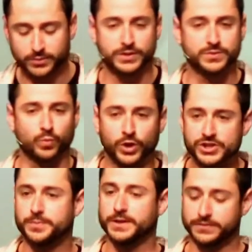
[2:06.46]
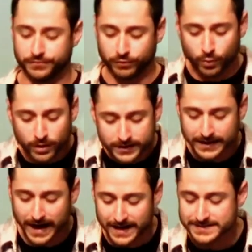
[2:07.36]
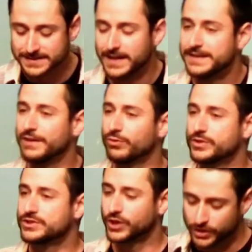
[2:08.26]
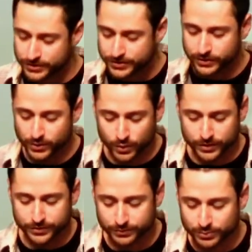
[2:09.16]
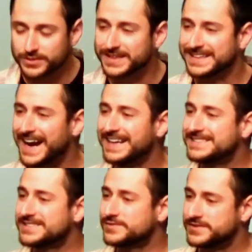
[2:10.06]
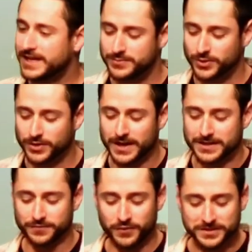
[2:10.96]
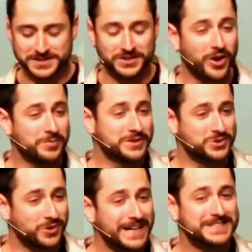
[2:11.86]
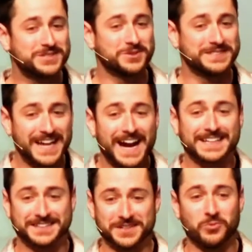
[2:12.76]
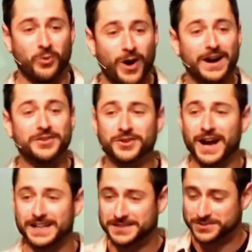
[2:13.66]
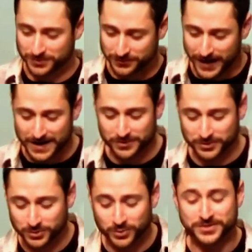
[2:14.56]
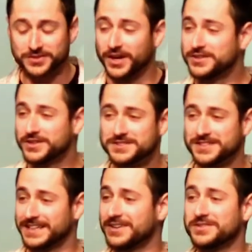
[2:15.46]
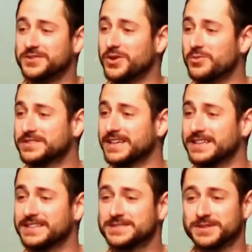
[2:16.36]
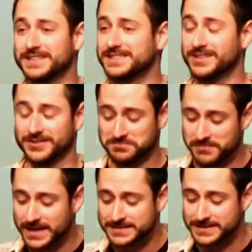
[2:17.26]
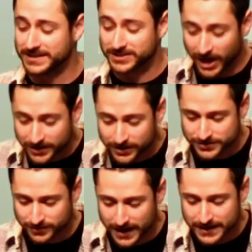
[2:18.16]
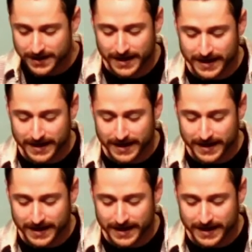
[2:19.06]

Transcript: was worshiping foreign gods. They returned to the Lord through the guidance guidance of Samuel, the Philistine army tries to attack them while they're at this revival. The Lord thunders, like, I don't even know what that is, but that sounds amazing. He thunders, right?